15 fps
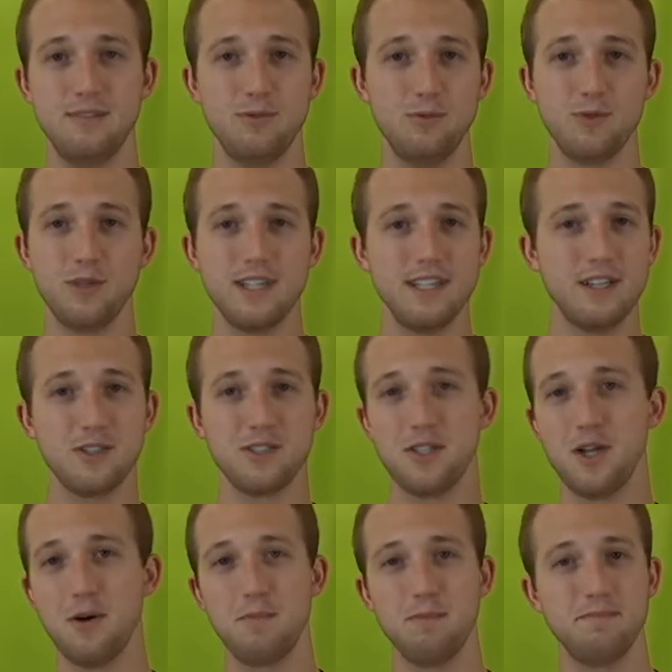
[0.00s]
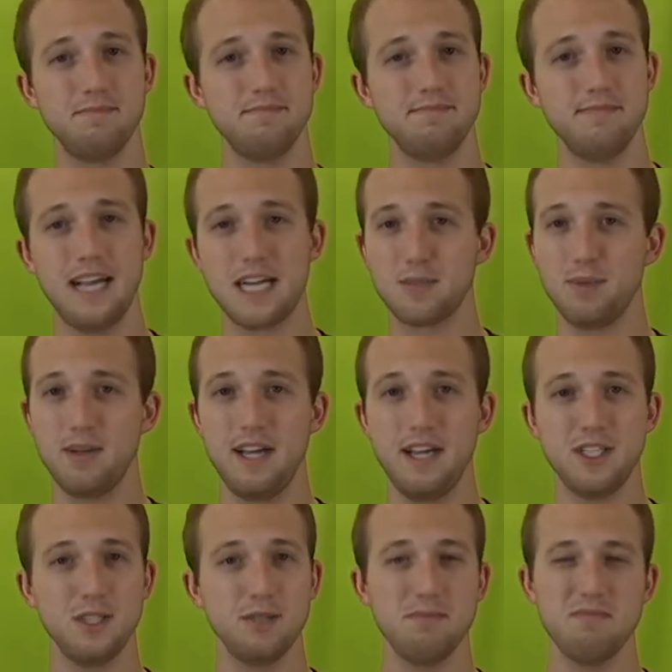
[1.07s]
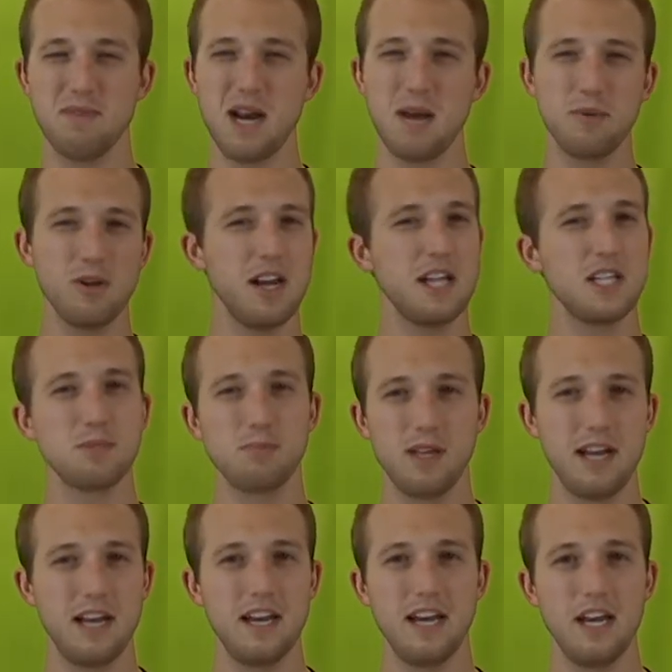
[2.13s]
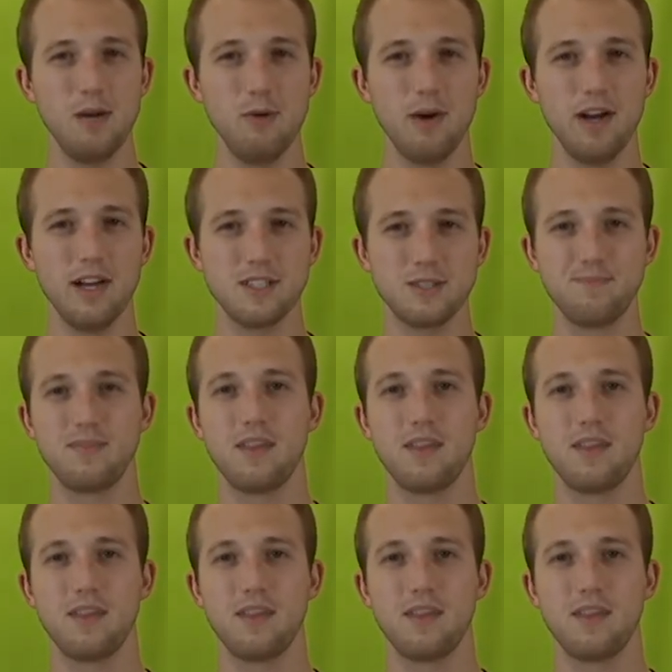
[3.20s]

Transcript: really there's no explanation, but I'm going to explain it anyways.